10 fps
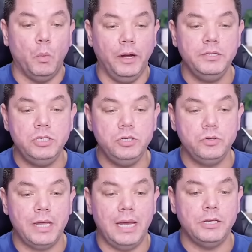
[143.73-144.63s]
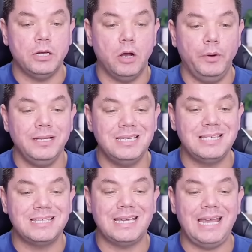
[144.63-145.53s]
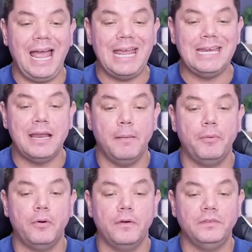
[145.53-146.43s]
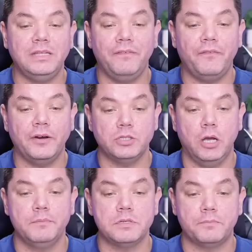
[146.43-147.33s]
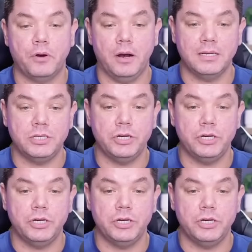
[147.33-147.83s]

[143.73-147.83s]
Once you do that, you're going to see a number of different types of products.